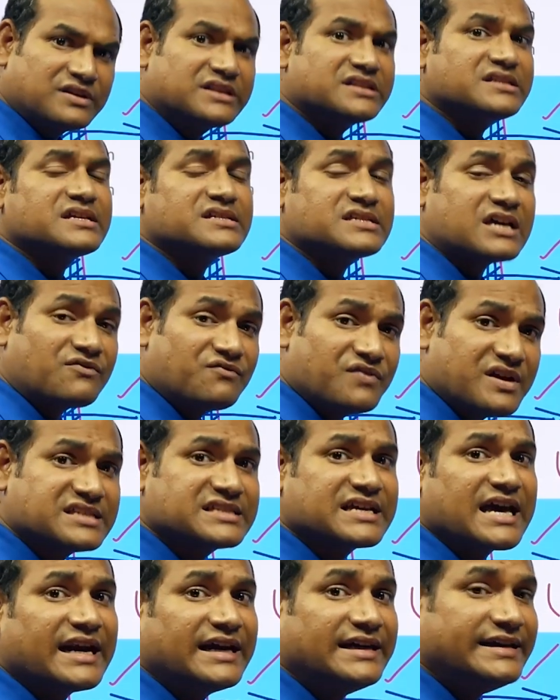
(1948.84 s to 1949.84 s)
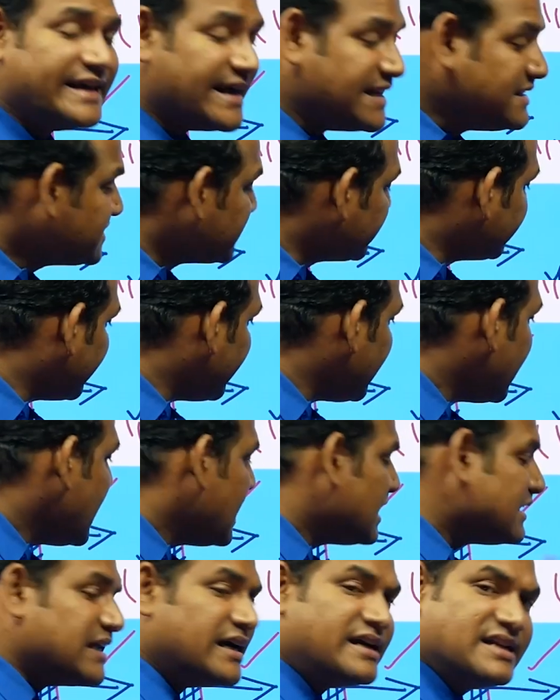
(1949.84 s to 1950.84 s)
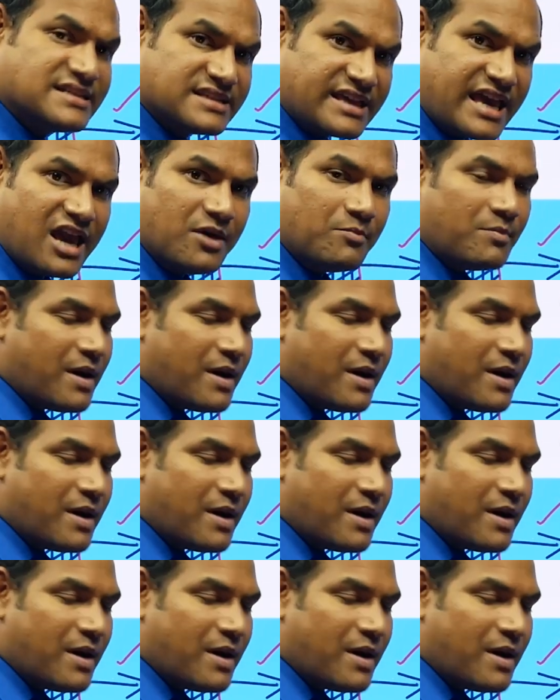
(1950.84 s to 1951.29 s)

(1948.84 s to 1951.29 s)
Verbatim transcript: with the surface current density, that is K